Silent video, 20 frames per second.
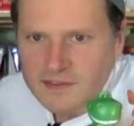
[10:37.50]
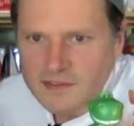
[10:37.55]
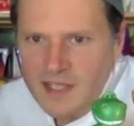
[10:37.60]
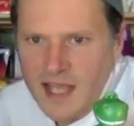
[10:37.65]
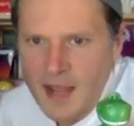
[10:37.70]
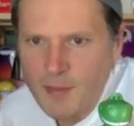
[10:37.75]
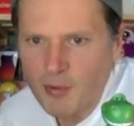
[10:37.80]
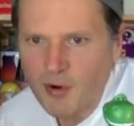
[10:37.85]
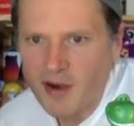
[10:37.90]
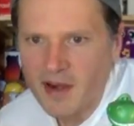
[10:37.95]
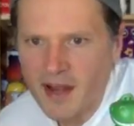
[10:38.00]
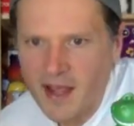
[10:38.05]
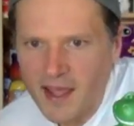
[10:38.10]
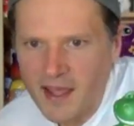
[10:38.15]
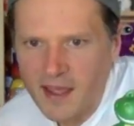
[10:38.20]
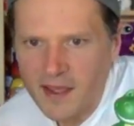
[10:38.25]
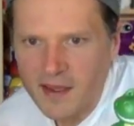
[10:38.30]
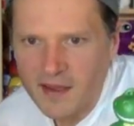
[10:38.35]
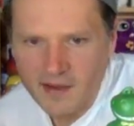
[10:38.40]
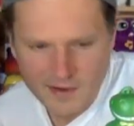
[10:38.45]
Hey,
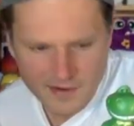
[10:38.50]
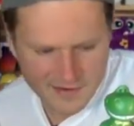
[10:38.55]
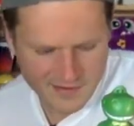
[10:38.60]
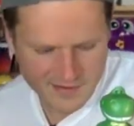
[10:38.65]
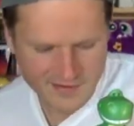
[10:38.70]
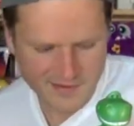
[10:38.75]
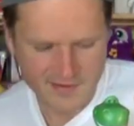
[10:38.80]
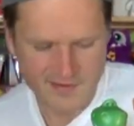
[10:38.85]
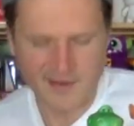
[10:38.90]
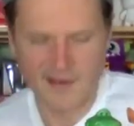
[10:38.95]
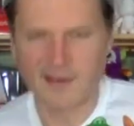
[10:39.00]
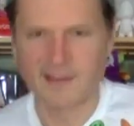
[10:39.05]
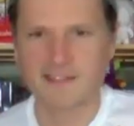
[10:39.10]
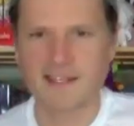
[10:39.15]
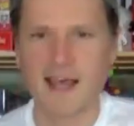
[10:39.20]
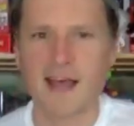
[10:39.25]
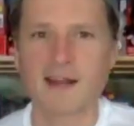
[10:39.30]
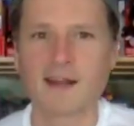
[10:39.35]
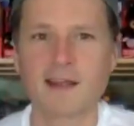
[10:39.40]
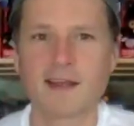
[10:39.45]
Brittany.
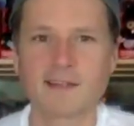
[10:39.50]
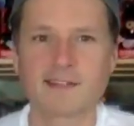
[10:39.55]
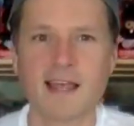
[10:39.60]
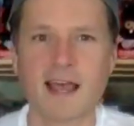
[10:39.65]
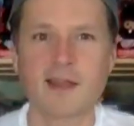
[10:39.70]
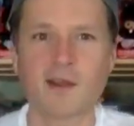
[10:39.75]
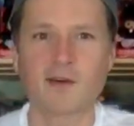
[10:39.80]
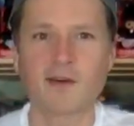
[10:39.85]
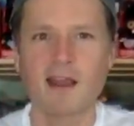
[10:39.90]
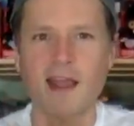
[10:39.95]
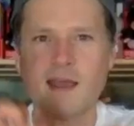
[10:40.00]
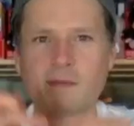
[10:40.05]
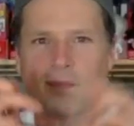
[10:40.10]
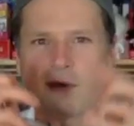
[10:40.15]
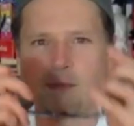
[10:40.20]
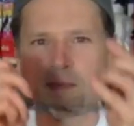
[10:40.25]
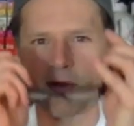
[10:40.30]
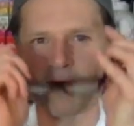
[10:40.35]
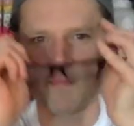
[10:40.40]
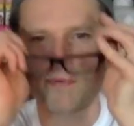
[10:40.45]
Is that your name?
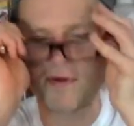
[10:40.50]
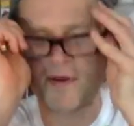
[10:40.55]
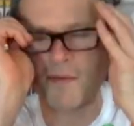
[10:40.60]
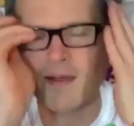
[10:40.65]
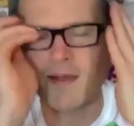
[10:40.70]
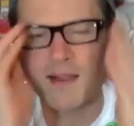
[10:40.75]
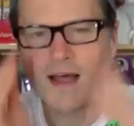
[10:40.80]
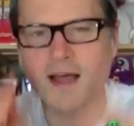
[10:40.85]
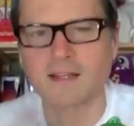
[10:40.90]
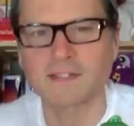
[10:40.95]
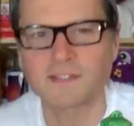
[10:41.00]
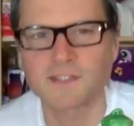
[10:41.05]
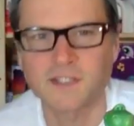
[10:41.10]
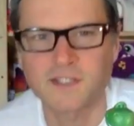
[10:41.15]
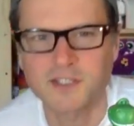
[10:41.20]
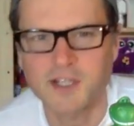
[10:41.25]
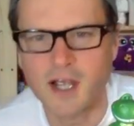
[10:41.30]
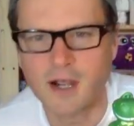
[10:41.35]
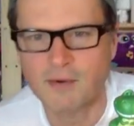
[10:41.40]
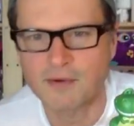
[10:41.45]
I better put on my glasses and
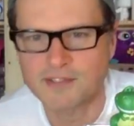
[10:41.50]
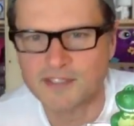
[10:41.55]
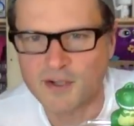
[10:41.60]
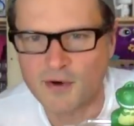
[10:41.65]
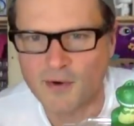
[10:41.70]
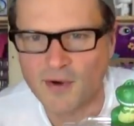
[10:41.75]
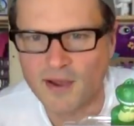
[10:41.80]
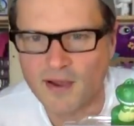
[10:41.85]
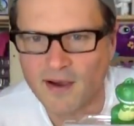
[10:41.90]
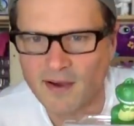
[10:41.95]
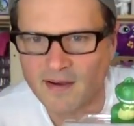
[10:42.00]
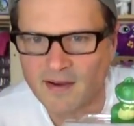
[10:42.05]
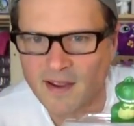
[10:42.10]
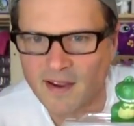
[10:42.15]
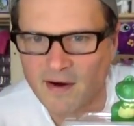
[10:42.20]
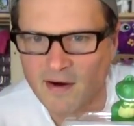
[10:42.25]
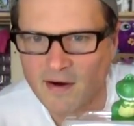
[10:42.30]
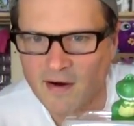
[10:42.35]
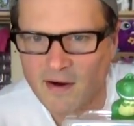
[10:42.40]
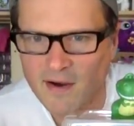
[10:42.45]
check what's going on
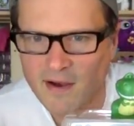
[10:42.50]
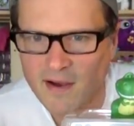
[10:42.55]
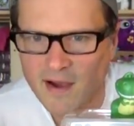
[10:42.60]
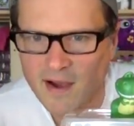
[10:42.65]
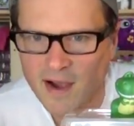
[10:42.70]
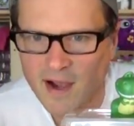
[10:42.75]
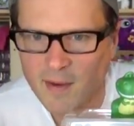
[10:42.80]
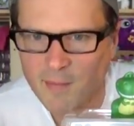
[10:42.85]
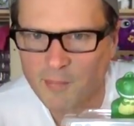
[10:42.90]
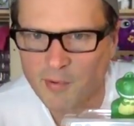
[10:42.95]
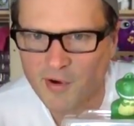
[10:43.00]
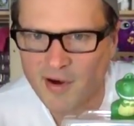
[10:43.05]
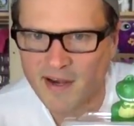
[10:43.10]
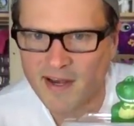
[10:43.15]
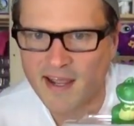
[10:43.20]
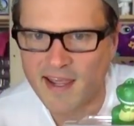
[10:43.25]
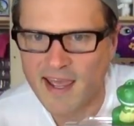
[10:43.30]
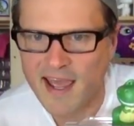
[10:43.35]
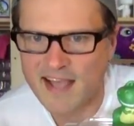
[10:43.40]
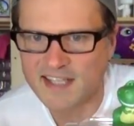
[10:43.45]
here.
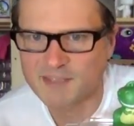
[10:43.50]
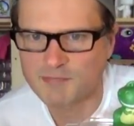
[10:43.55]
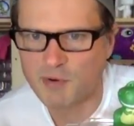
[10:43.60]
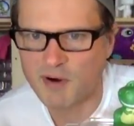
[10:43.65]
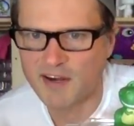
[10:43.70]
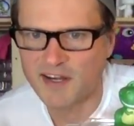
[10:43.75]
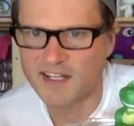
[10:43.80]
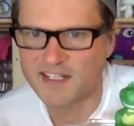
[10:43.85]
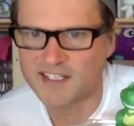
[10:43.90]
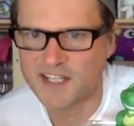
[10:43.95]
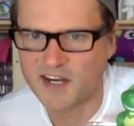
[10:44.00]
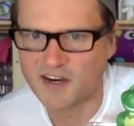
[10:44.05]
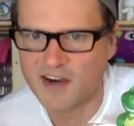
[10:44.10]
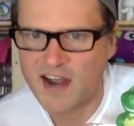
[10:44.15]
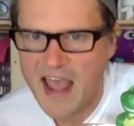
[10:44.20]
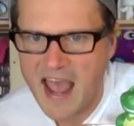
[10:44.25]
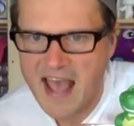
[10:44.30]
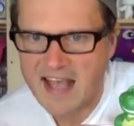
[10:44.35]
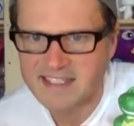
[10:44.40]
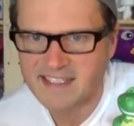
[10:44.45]
Brittany, yes, Brittany's here.
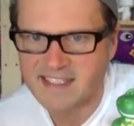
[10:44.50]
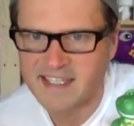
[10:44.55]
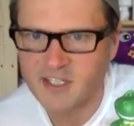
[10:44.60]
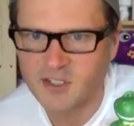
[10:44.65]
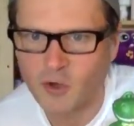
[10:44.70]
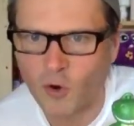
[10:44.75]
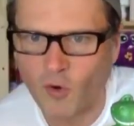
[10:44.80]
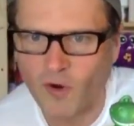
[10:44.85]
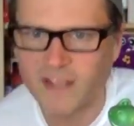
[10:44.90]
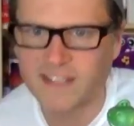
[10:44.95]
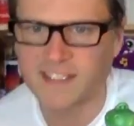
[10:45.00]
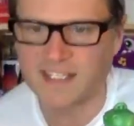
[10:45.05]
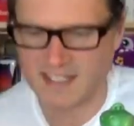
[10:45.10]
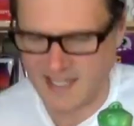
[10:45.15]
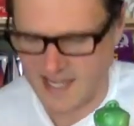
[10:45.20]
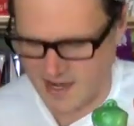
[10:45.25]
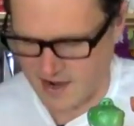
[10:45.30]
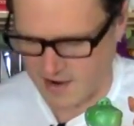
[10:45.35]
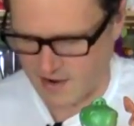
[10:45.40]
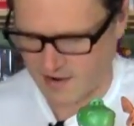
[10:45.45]
SC Toys is
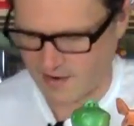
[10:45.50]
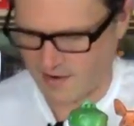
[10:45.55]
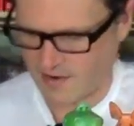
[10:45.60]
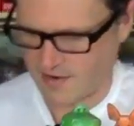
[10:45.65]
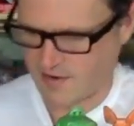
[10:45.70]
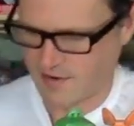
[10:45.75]
here.